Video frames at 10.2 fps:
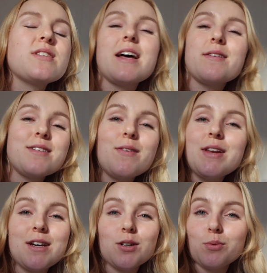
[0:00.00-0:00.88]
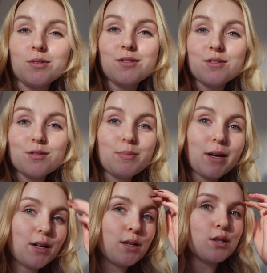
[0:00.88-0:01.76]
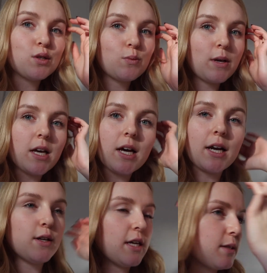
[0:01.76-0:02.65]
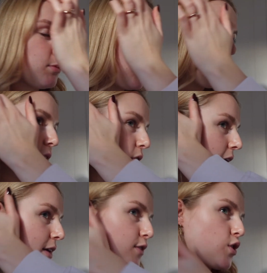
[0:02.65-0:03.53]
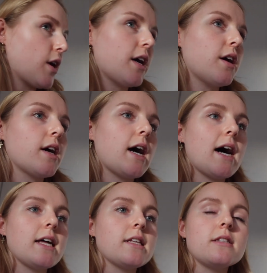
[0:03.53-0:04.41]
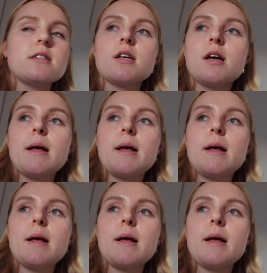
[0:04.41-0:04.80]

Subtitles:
does anyone know any good ones? Because we kind of need them because we don't have a dryer, and